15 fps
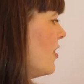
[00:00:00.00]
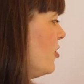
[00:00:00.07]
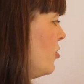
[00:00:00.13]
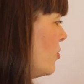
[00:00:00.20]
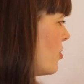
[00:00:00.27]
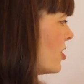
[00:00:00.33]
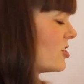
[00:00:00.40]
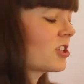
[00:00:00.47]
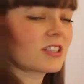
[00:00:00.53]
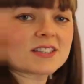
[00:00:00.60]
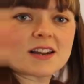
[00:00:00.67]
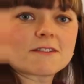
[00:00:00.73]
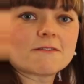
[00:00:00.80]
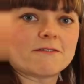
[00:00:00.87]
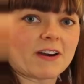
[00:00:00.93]
you could just
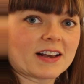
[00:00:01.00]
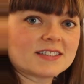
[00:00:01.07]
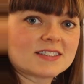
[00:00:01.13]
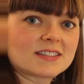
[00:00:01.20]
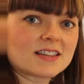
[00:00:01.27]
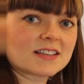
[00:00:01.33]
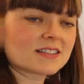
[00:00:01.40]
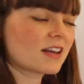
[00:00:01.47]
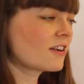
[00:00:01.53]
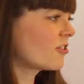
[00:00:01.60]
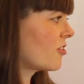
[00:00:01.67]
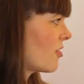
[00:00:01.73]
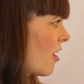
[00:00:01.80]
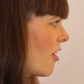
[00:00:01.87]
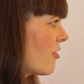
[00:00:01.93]
invest this
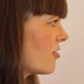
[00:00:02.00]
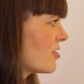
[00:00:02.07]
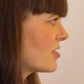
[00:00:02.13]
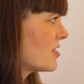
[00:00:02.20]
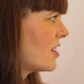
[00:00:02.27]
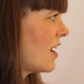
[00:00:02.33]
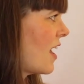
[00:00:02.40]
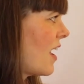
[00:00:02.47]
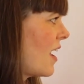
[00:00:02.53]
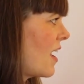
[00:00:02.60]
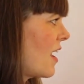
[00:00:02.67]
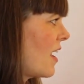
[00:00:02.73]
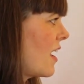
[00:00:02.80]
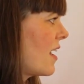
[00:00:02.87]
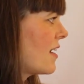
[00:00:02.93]
$100
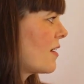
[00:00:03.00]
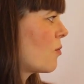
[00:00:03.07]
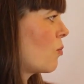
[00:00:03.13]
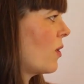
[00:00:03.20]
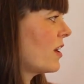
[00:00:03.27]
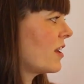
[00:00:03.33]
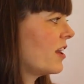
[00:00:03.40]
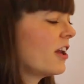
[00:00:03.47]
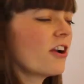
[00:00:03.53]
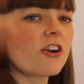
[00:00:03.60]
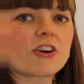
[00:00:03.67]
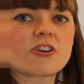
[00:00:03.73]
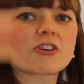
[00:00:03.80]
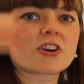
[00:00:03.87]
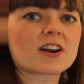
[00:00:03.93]
today, and in 1 year
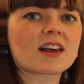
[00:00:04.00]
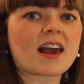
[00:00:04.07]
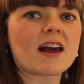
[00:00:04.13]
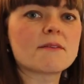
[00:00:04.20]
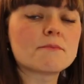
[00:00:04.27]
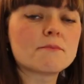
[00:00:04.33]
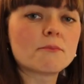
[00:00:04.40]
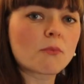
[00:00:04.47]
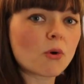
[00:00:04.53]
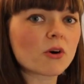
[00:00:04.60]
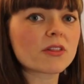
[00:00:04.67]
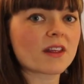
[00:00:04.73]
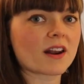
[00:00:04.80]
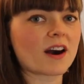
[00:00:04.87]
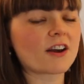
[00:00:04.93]
you're going to get
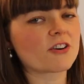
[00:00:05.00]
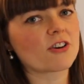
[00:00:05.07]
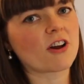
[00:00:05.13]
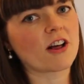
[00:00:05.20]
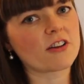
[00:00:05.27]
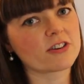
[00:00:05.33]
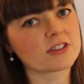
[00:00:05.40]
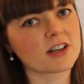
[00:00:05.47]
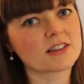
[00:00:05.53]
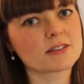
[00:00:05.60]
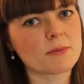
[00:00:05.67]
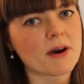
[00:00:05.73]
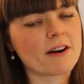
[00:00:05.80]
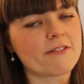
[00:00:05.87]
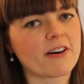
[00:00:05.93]
more than $100. As a
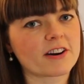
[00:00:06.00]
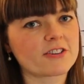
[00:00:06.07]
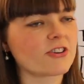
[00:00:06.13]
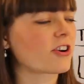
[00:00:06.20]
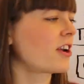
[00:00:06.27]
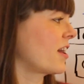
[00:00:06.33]
matter of fact, you're